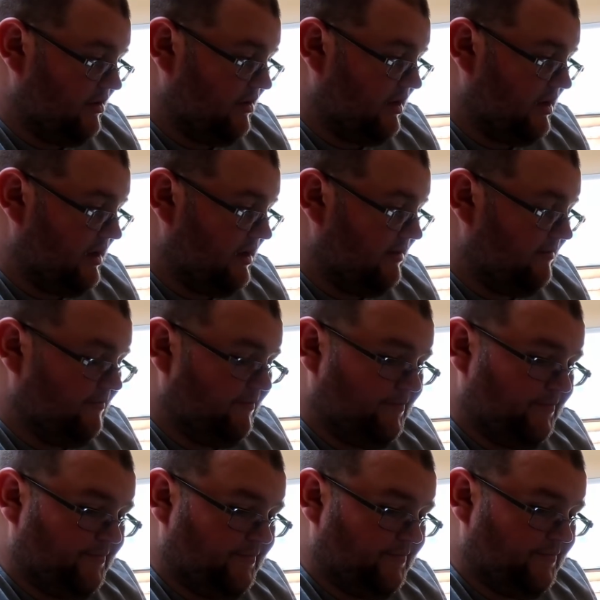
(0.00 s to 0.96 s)
Okay.
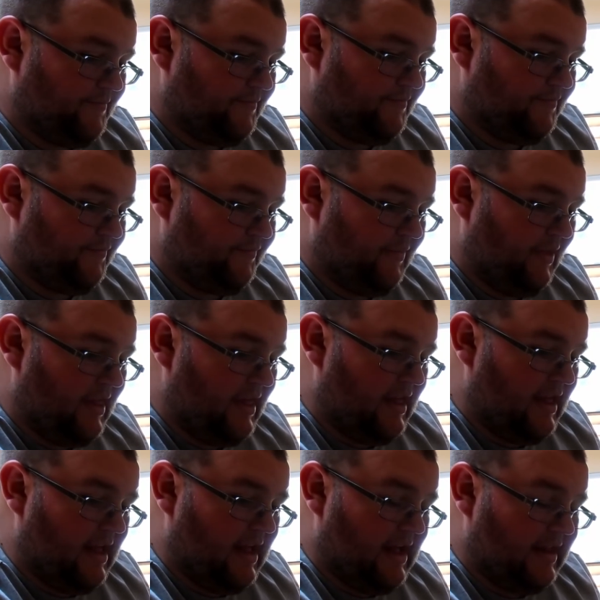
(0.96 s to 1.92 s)

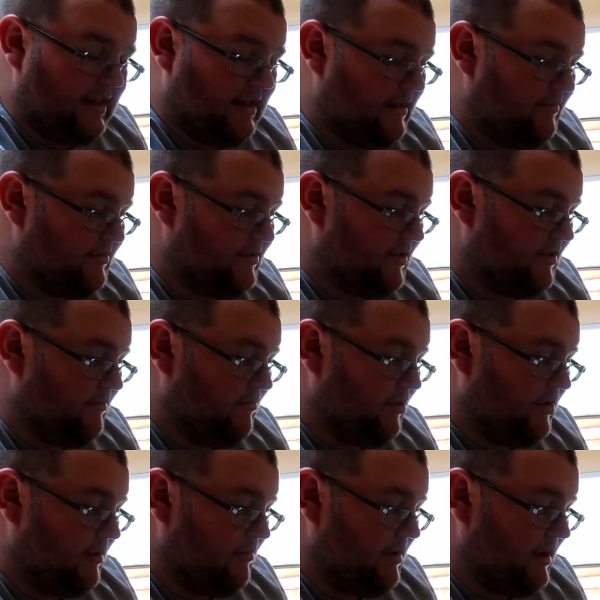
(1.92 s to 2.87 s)
And now let me turn the
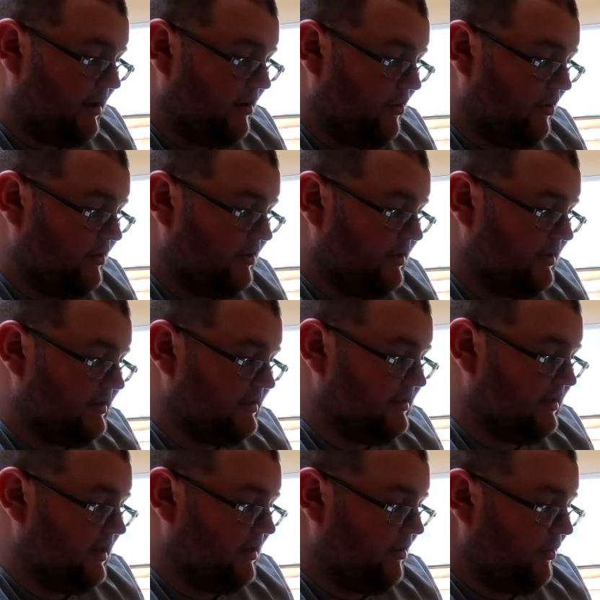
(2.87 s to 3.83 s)
monitor back on and
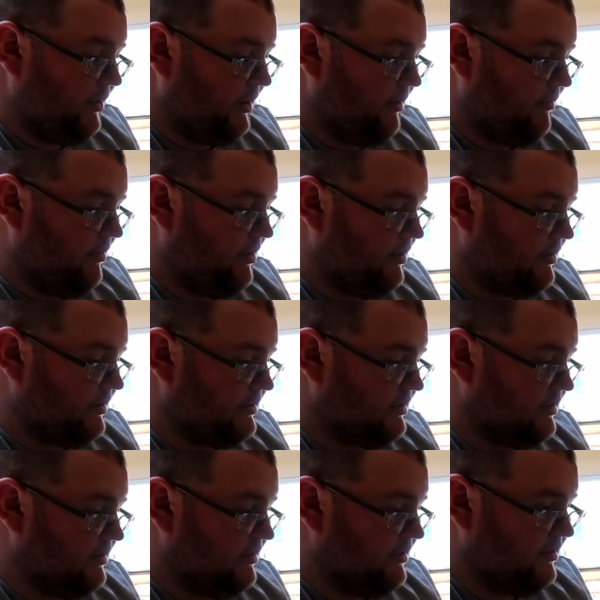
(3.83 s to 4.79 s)
see how quick it works.